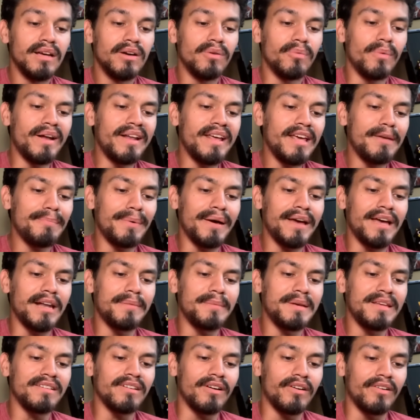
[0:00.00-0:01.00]
When hit by
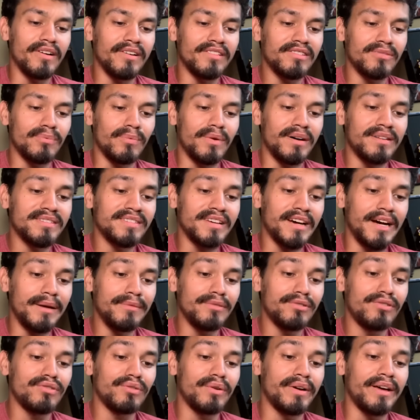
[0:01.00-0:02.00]
enemy arts, 1 time,
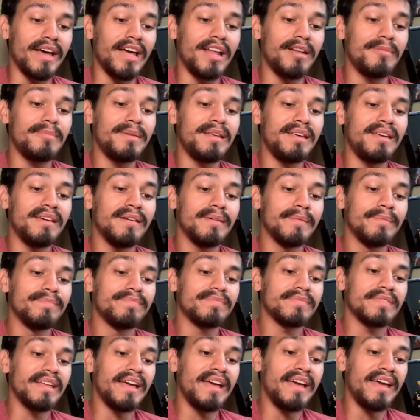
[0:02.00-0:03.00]
destroy enemy
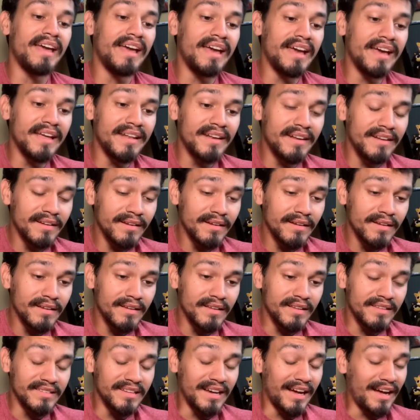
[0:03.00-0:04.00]
hand
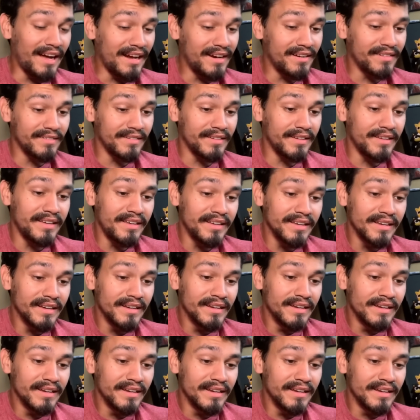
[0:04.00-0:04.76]
entirely.